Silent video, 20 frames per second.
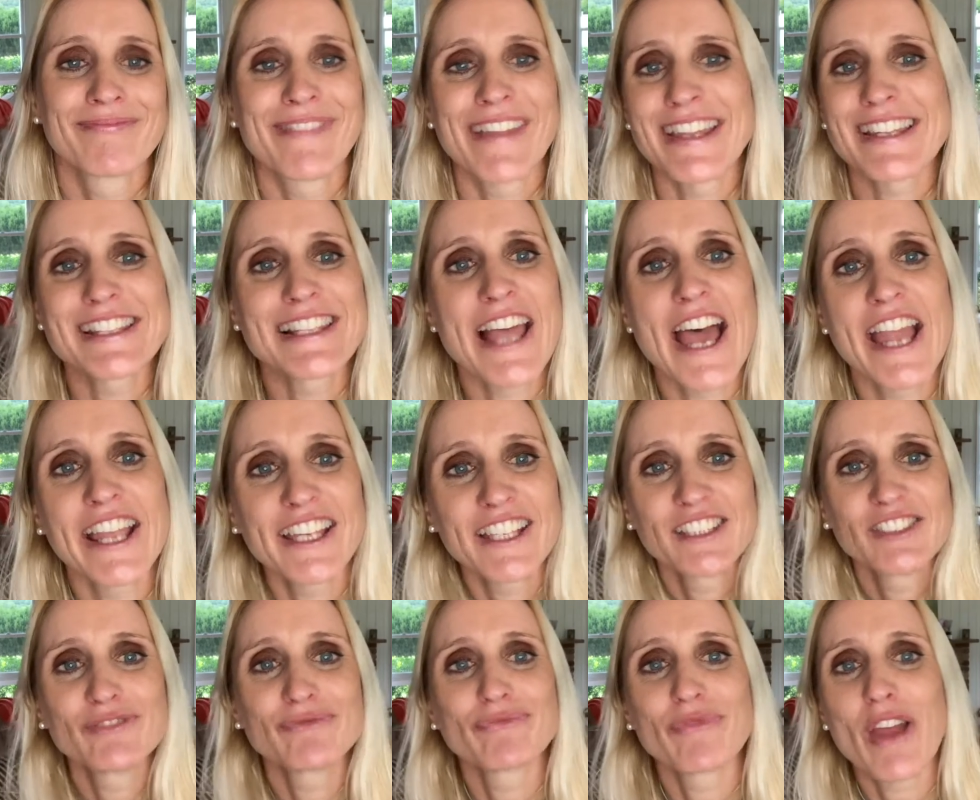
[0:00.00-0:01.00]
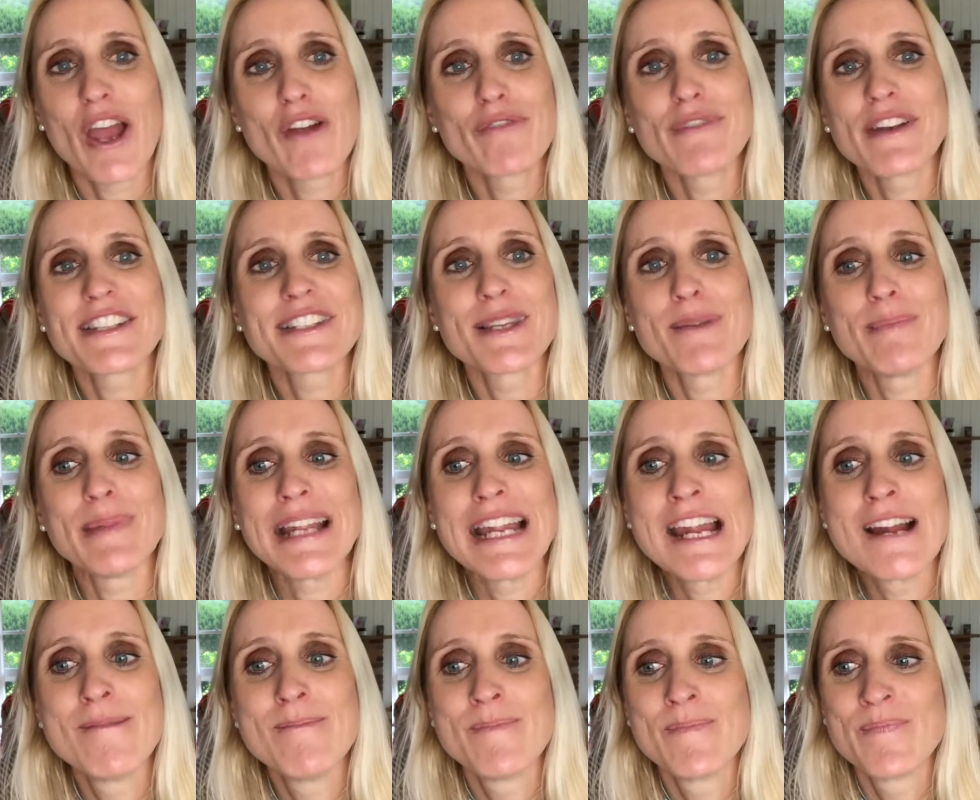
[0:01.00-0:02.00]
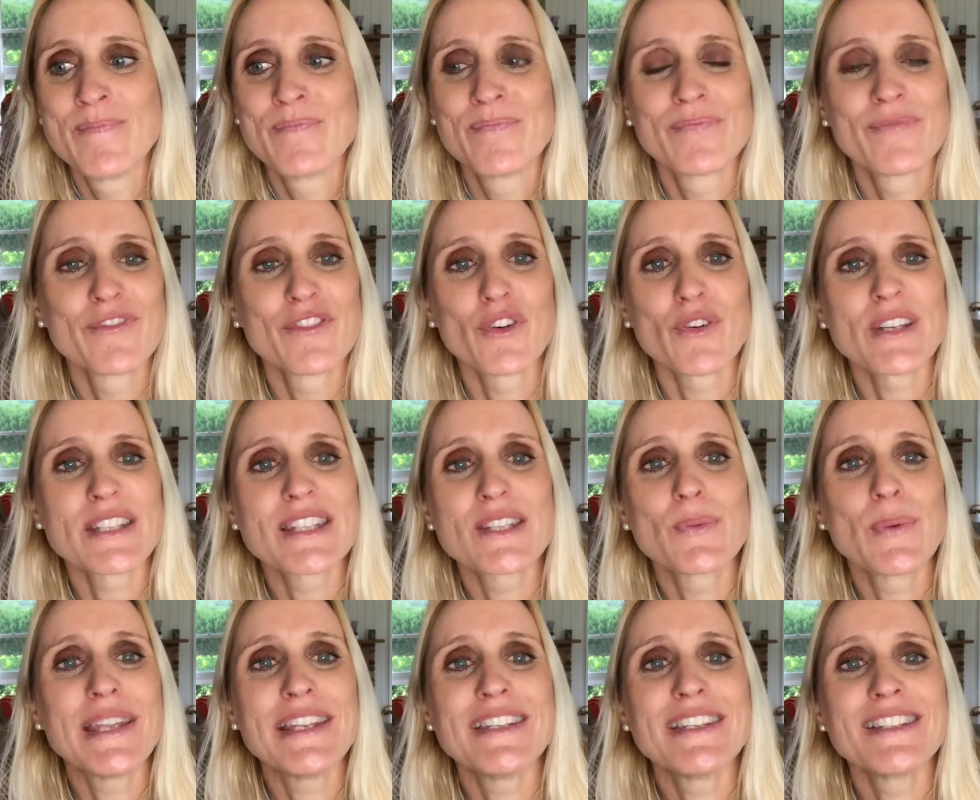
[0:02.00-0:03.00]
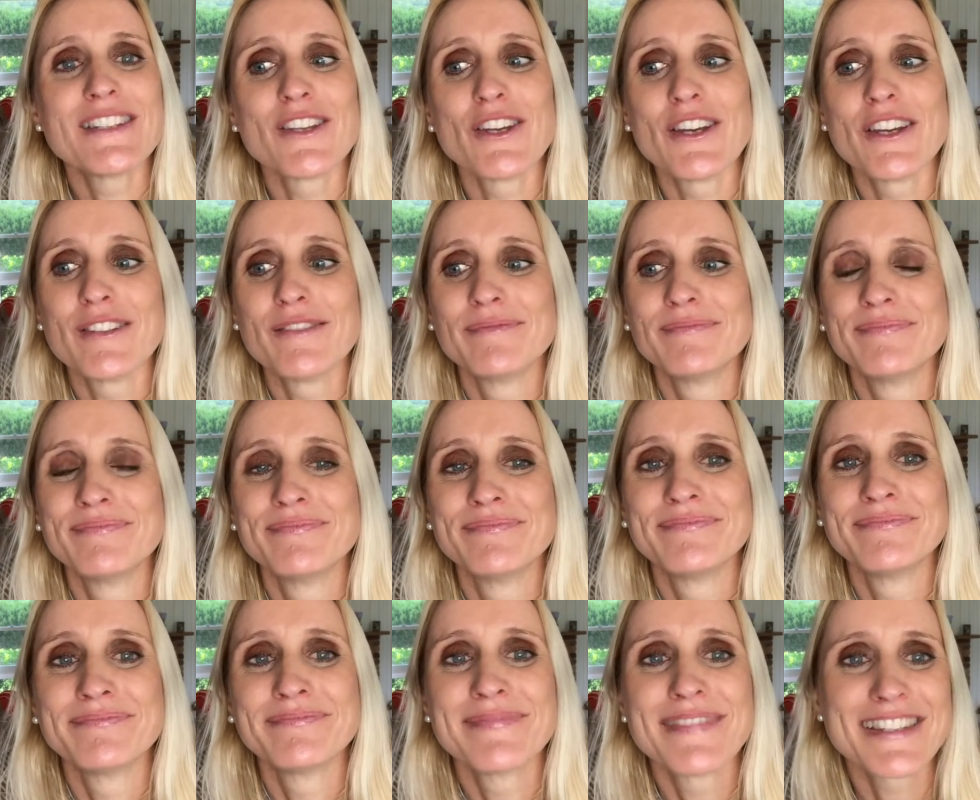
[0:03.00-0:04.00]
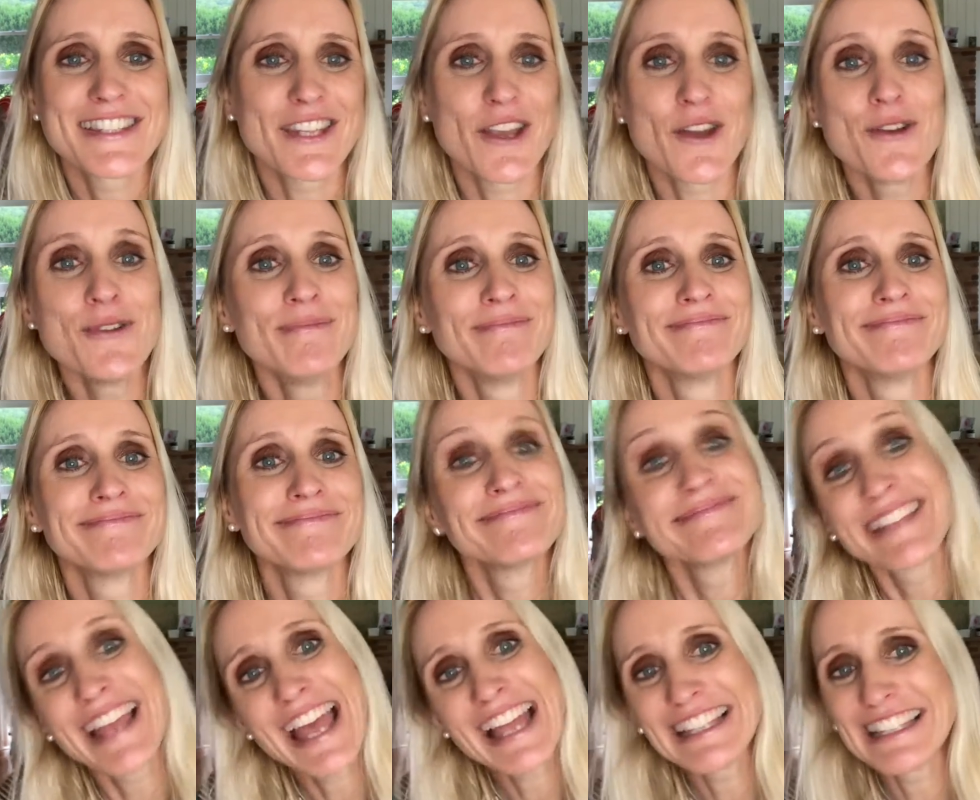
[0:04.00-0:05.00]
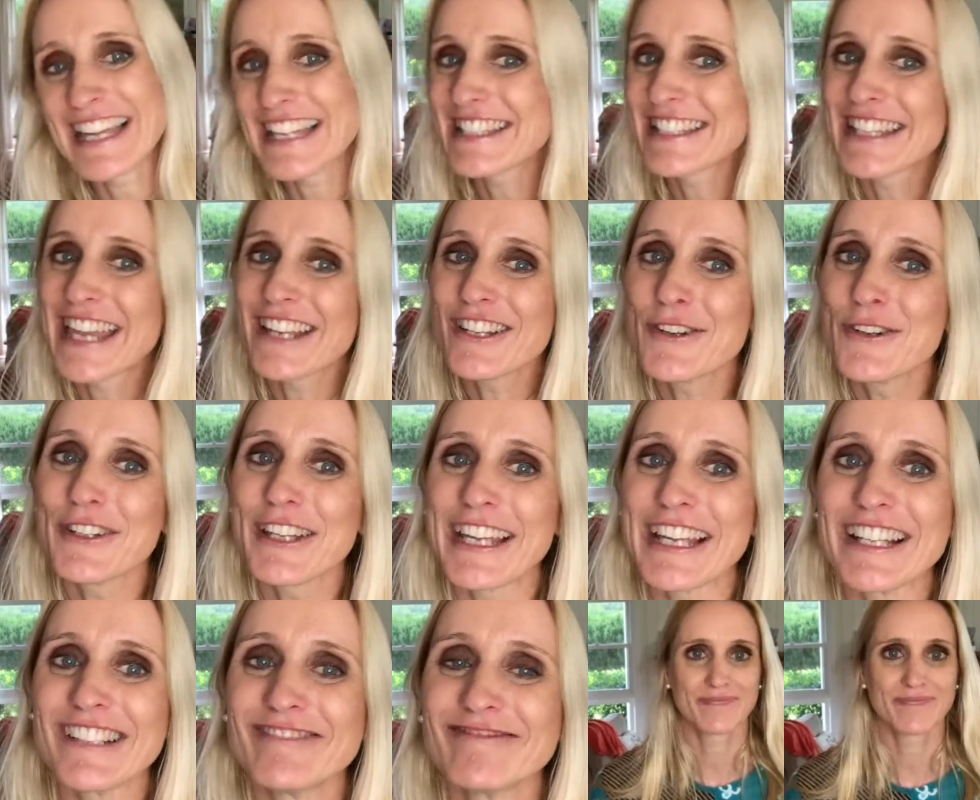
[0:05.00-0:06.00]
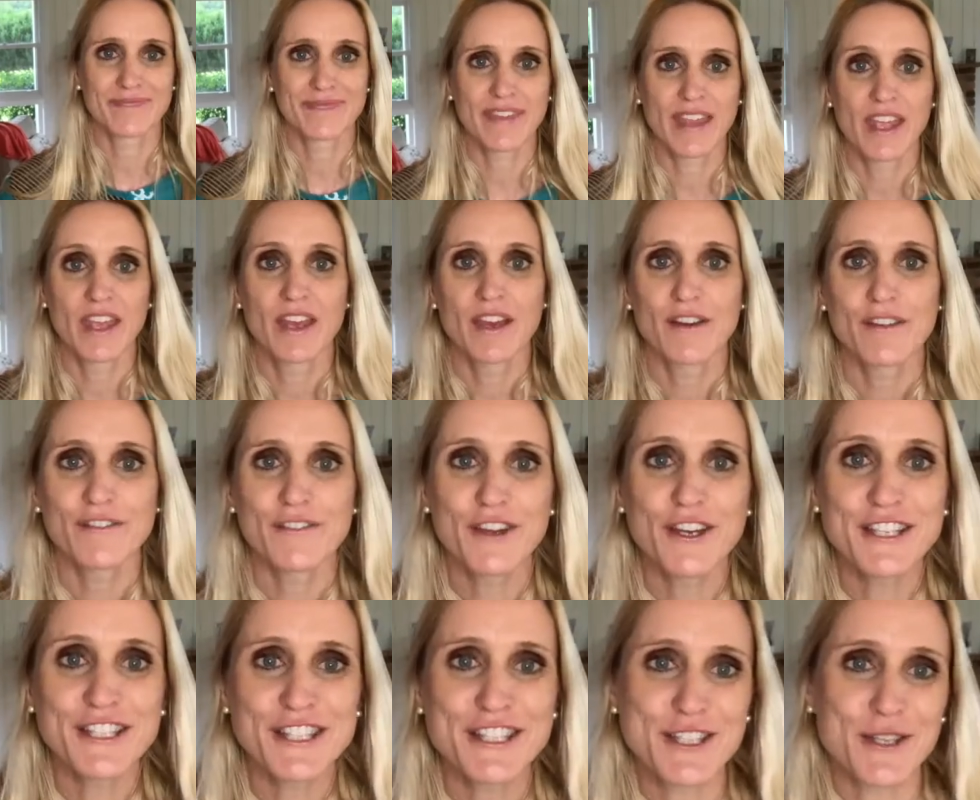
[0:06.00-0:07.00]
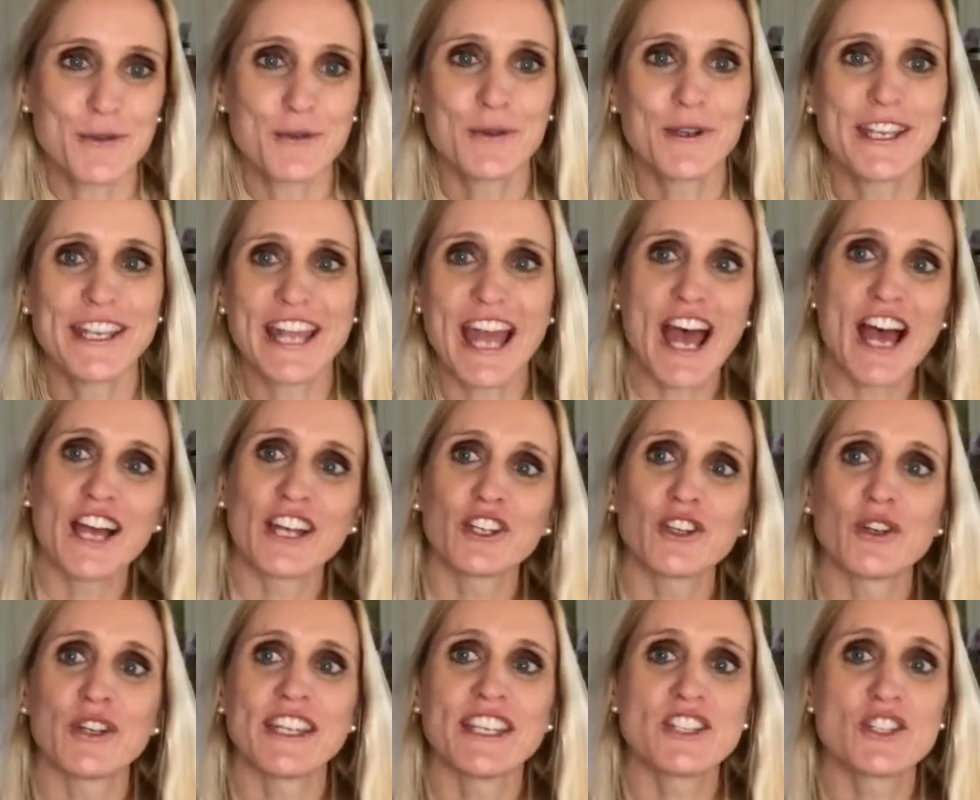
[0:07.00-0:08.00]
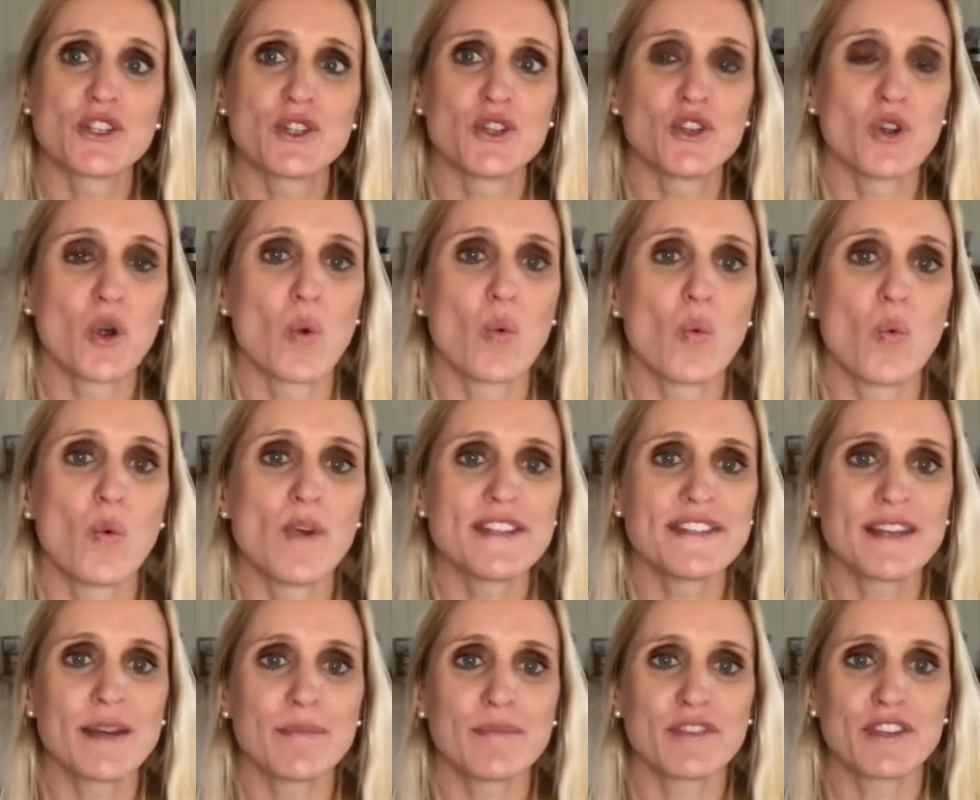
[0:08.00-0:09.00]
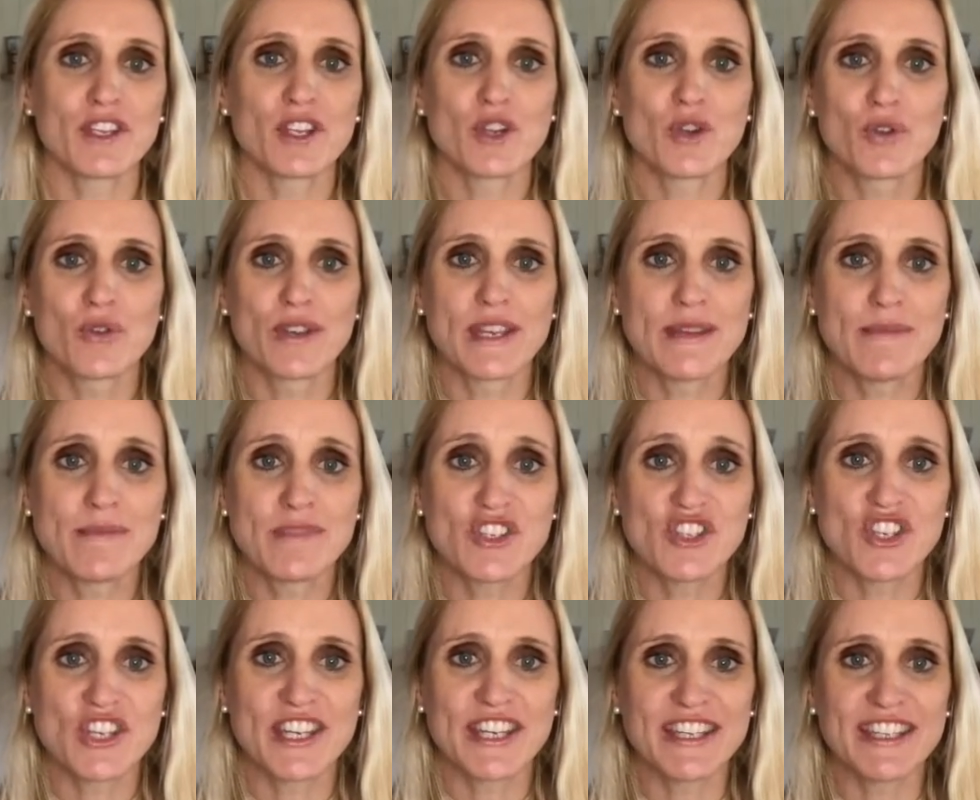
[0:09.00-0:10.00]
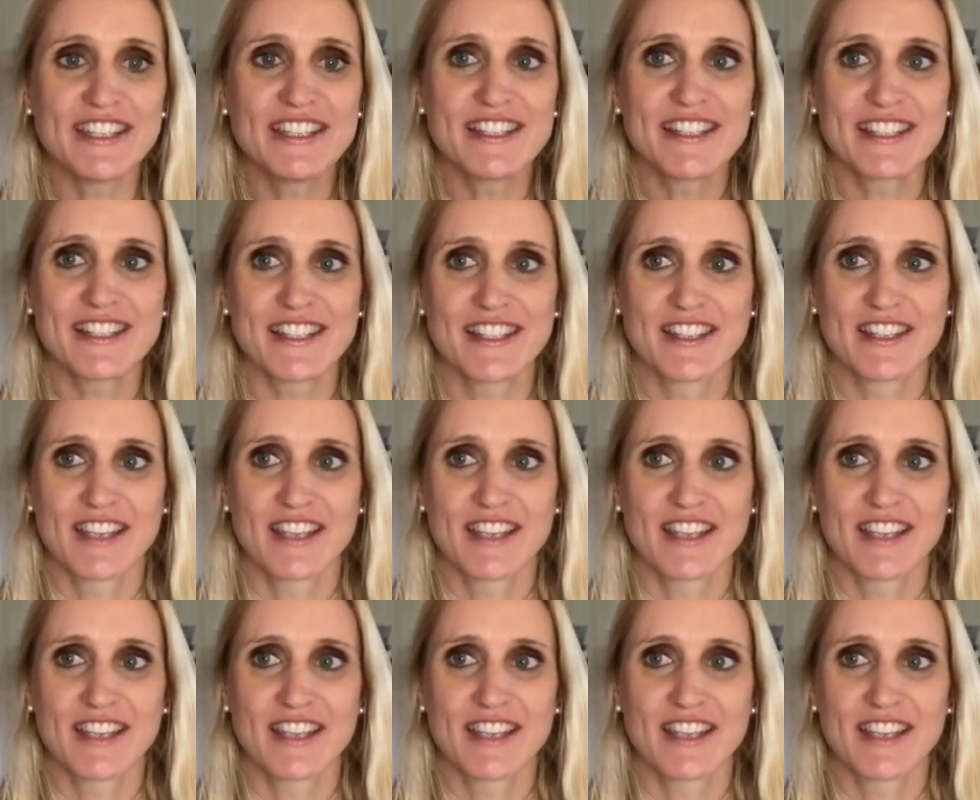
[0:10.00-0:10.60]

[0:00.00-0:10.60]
It's like a recipe for a sweet dessert. So, let's get cooking. First, we are going to whiz up the cream cheese.